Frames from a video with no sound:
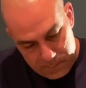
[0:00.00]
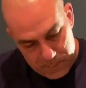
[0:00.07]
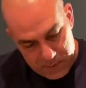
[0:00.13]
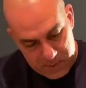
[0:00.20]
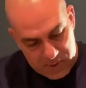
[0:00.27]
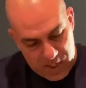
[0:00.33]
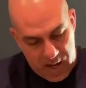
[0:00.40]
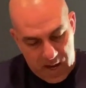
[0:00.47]
It's
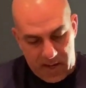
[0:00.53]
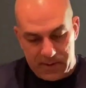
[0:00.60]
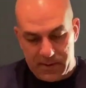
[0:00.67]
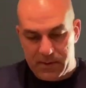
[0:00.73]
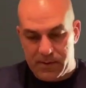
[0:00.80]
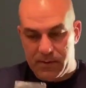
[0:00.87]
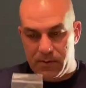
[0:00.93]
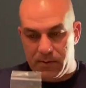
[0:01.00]
got
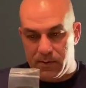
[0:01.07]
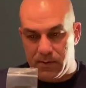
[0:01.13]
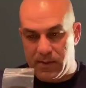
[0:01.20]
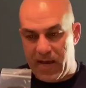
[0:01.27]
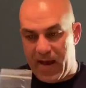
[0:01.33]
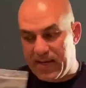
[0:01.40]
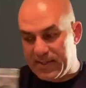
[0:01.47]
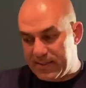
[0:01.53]

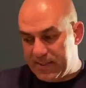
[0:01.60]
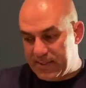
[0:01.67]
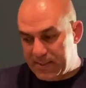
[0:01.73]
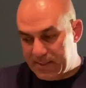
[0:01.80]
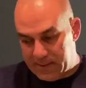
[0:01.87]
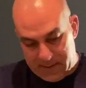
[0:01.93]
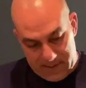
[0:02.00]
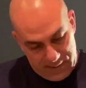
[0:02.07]

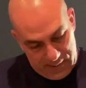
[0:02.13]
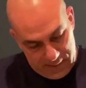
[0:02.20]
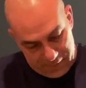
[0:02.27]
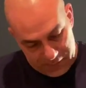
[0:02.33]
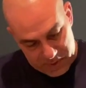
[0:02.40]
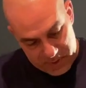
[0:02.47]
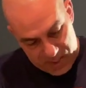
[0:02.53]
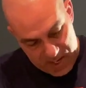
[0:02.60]
gaskets,
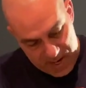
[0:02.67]
the